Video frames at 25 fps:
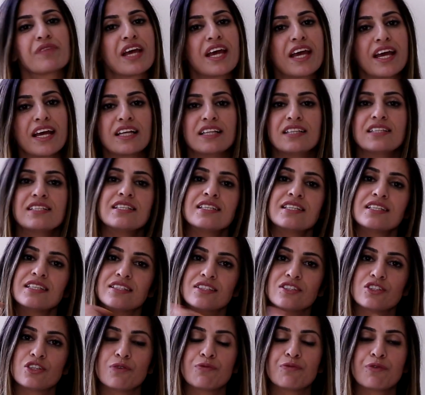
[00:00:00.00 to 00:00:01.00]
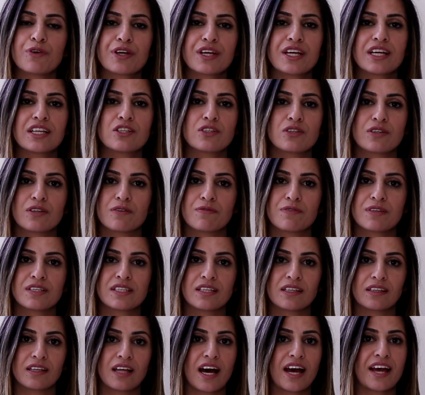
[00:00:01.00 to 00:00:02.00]
And don't forget to give
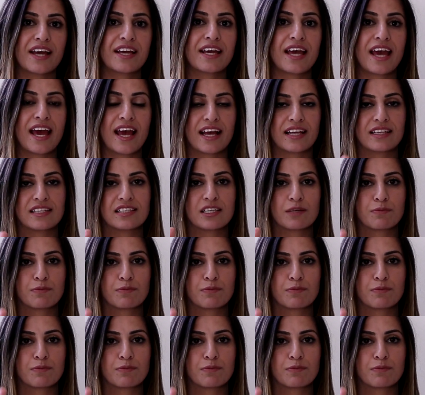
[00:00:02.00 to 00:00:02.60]
us a like and